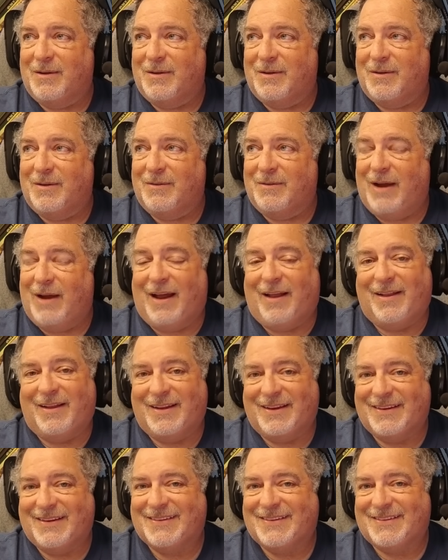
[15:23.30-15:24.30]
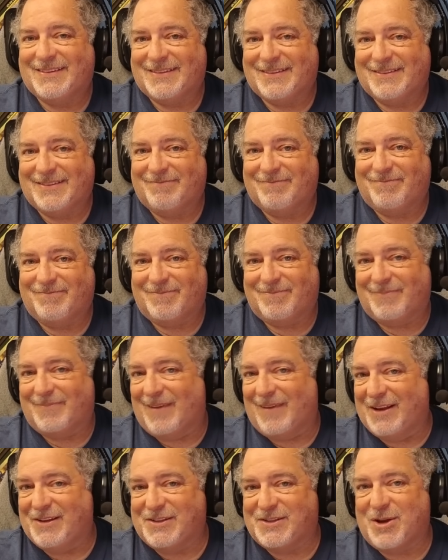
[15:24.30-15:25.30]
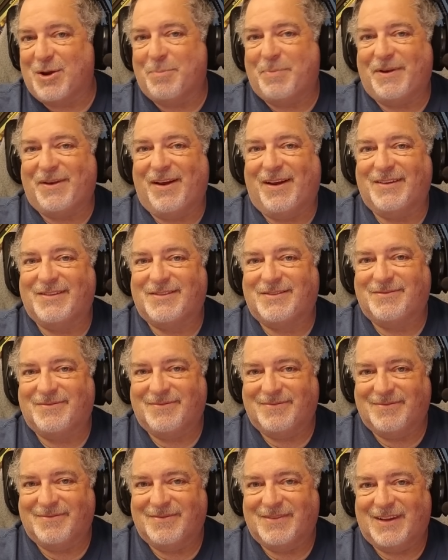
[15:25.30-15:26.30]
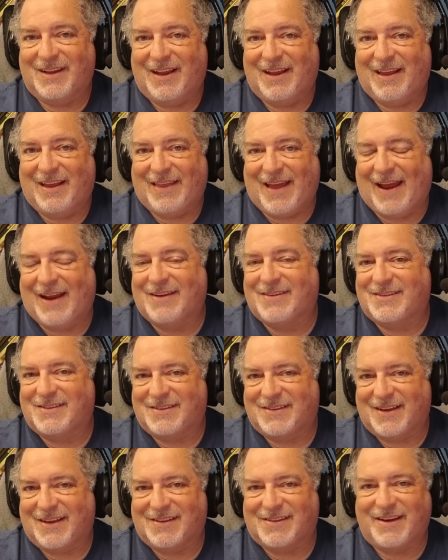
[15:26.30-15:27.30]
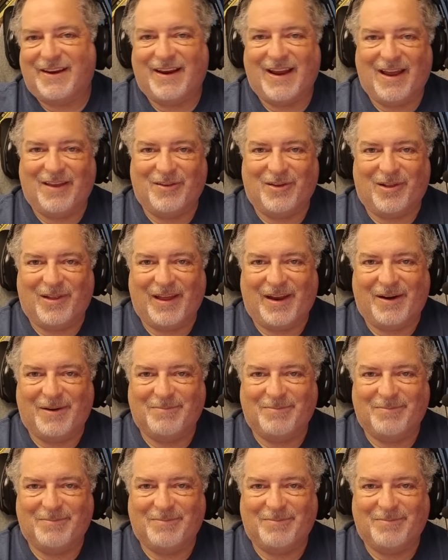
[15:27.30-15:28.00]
well, I just hope it does. Thanks. I'll see you guys all later.